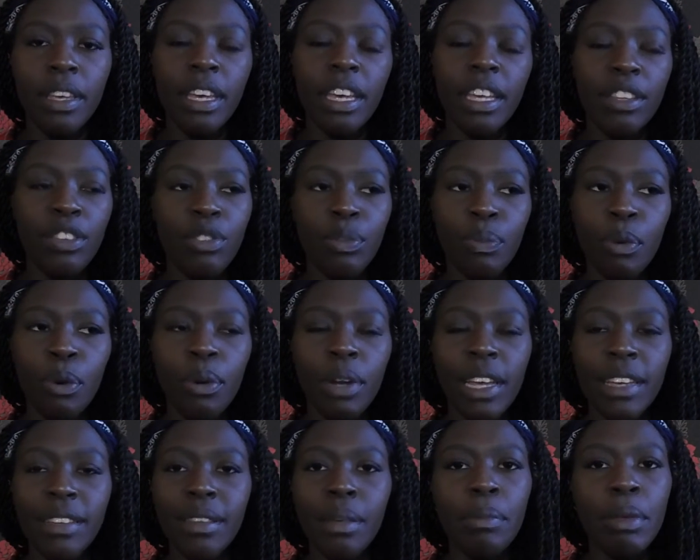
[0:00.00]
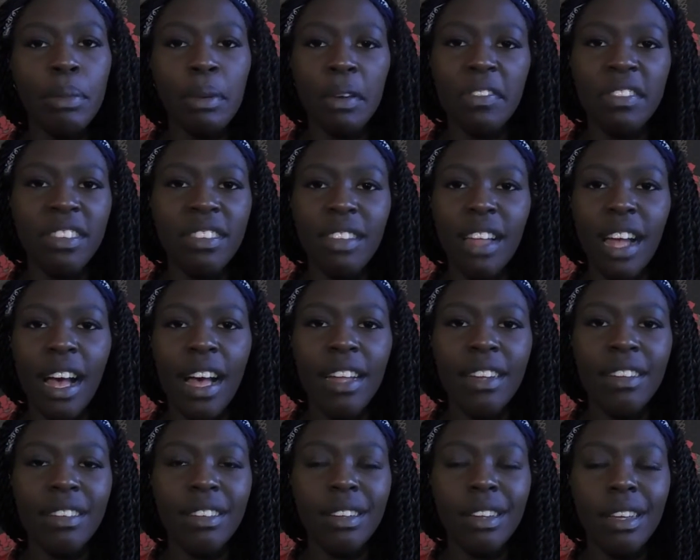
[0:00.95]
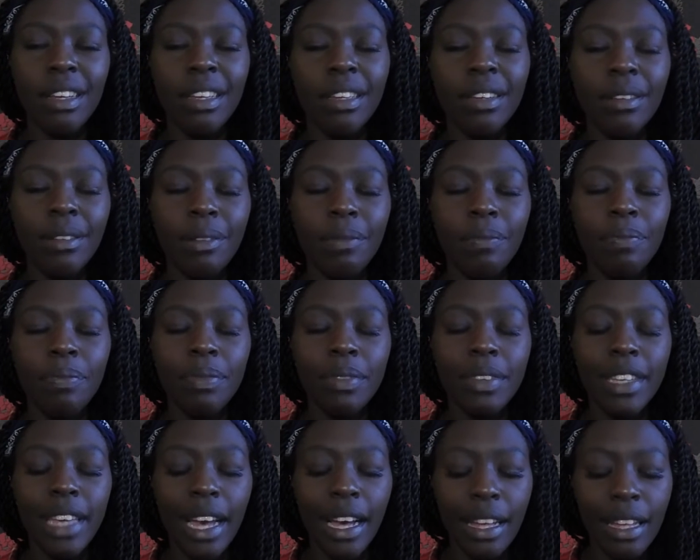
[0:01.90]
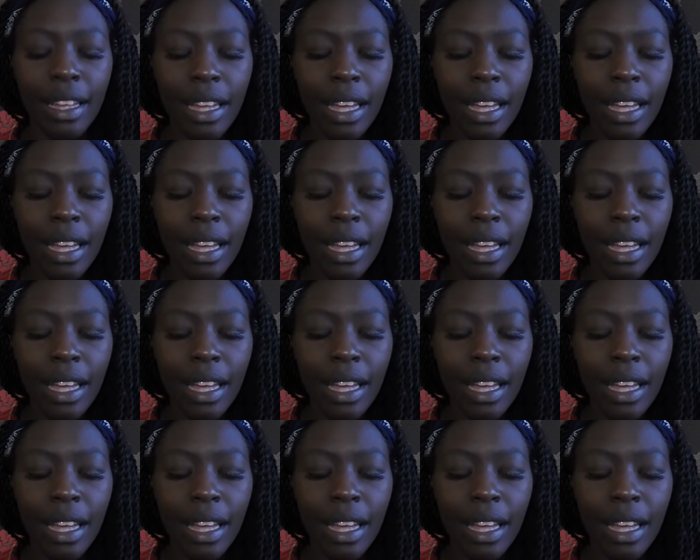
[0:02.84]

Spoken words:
It's small, like some people have to stand and like, yeah.